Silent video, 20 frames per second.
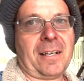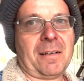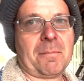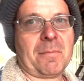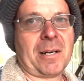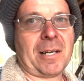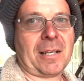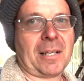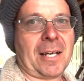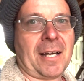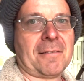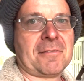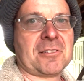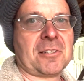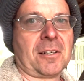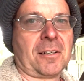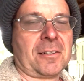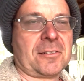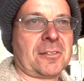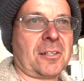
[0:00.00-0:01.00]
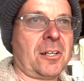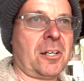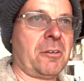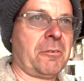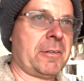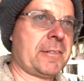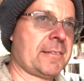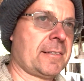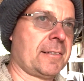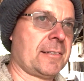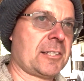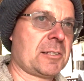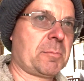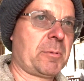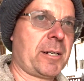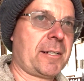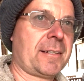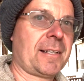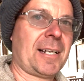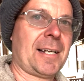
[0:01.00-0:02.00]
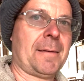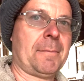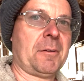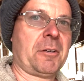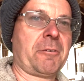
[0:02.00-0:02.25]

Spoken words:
in my livestock, it's always in the springtime.